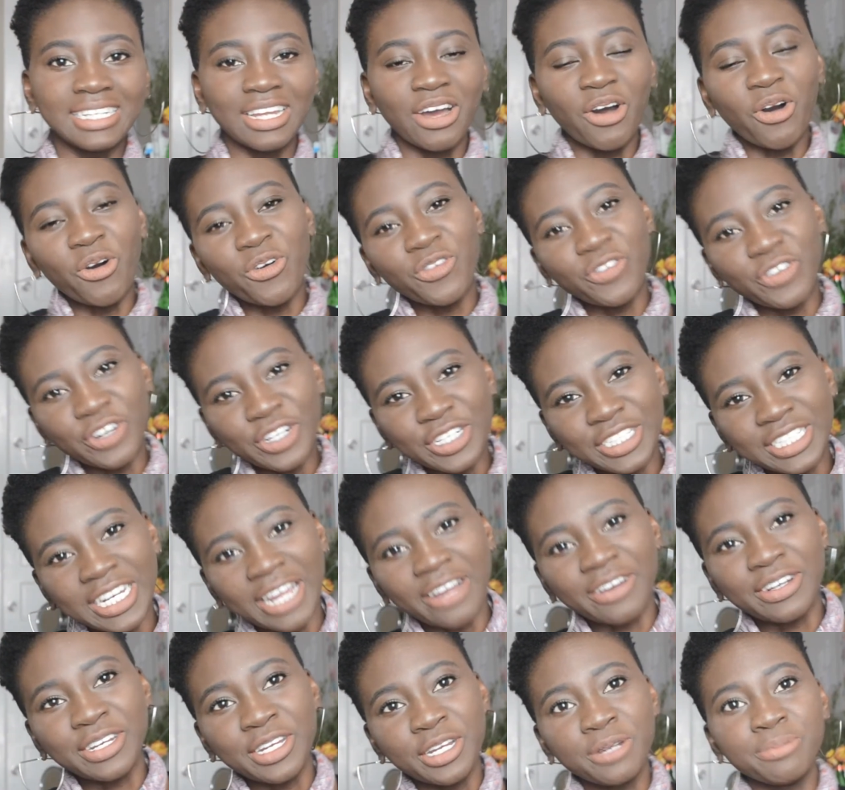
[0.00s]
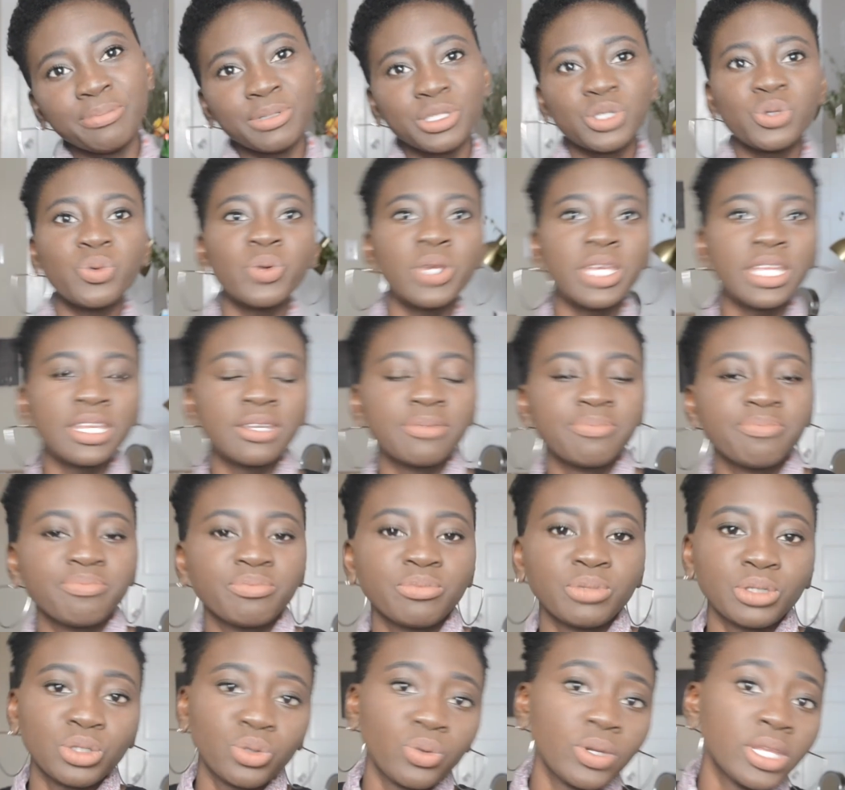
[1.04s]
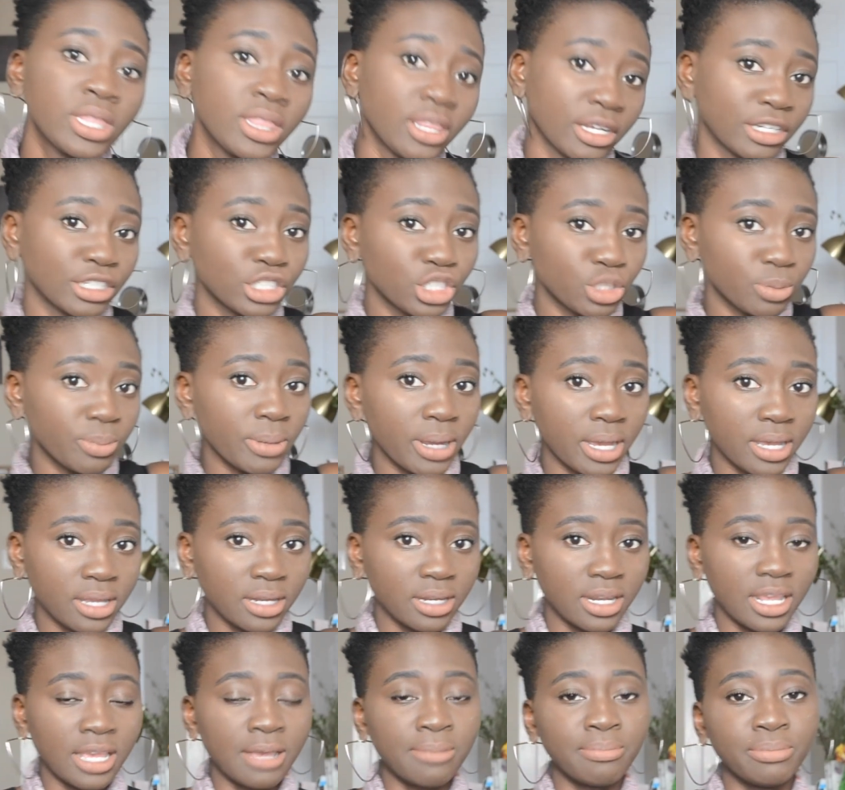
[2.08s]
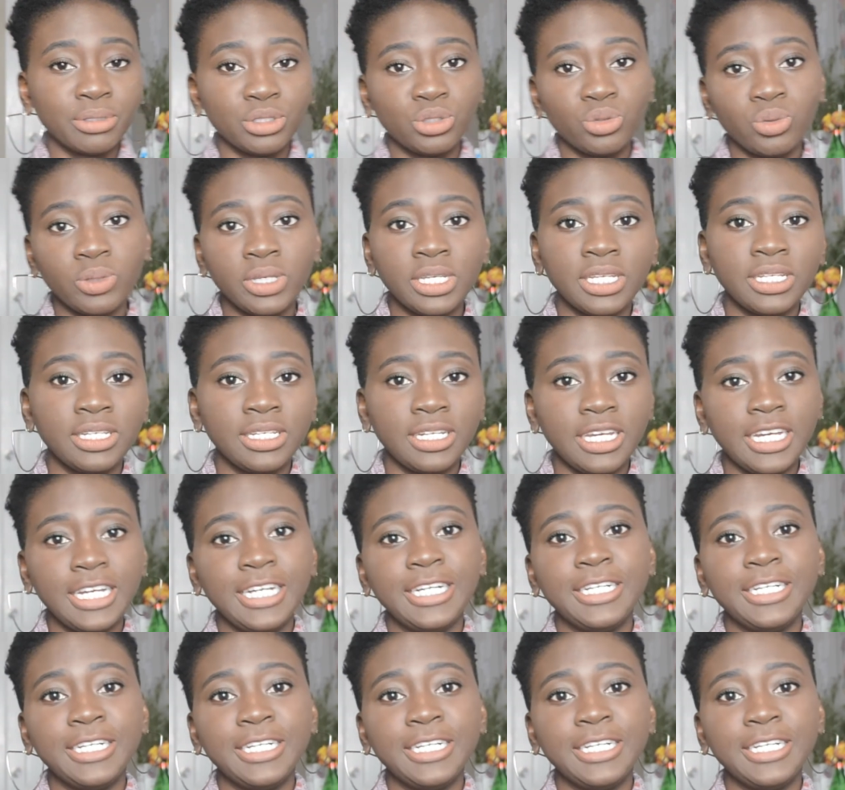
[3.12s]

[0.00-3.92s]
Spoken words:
over down here between Larchmont and between